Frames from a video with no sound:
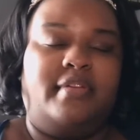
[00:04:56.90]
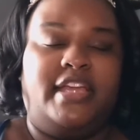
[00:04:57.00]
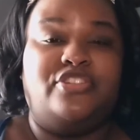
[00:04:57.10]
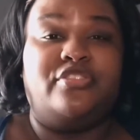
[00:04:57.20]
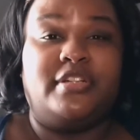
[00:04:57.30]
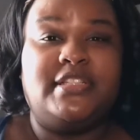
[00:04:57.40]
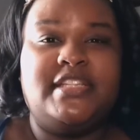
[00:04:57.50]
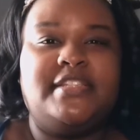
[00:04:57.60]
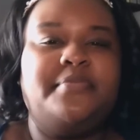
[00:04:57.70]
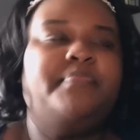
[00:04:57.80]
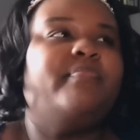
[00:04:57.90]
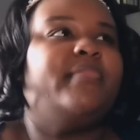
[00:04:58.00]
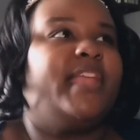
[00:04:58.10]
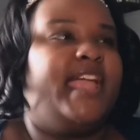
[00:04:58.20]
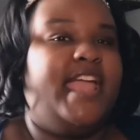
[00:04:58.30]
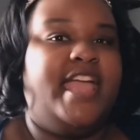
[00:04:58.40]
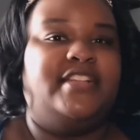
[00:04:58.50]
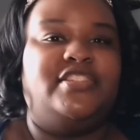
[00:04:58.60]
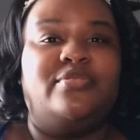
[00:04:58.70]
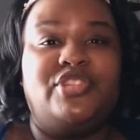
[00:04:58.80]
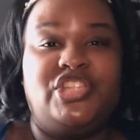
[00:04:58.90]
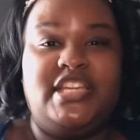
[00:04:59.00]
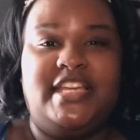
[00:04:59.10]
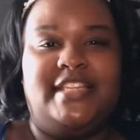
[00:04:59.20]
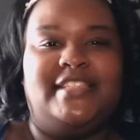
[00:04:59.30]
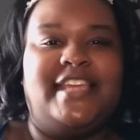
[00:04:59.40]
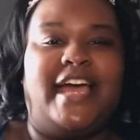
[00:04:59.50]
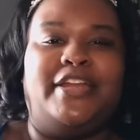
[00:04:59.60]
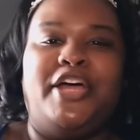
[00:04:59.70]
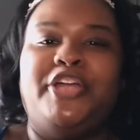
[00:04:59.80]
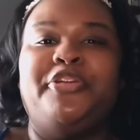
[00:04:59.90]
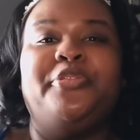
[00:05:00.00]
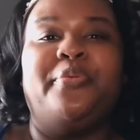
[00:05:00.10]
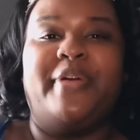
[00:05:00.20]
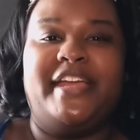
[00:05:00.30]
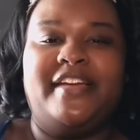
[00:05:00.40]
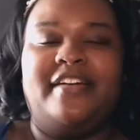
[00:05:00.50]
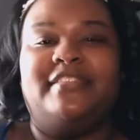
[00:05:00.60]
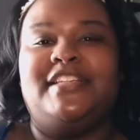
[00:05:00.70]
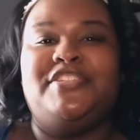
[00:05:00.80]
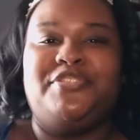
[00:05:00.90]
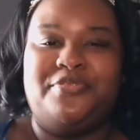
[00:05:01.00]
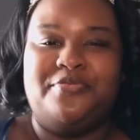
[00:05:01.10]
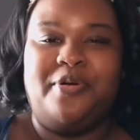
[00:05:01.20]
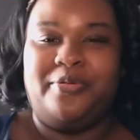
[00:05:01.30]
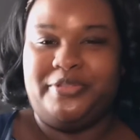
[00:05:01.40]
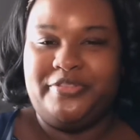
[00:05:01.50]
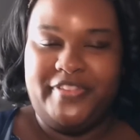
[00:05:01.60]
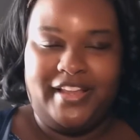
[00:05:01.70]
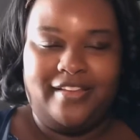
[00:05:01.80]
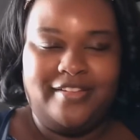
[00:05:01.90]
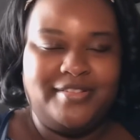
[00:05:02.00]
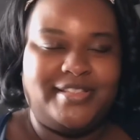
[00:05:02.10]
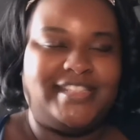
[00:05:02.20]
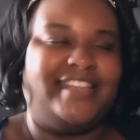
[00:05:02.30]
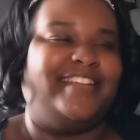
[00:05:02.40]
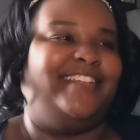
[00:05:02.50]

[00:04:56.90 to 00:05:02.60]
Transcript: in journalism. And so she is kind of under the wing of these two older fellows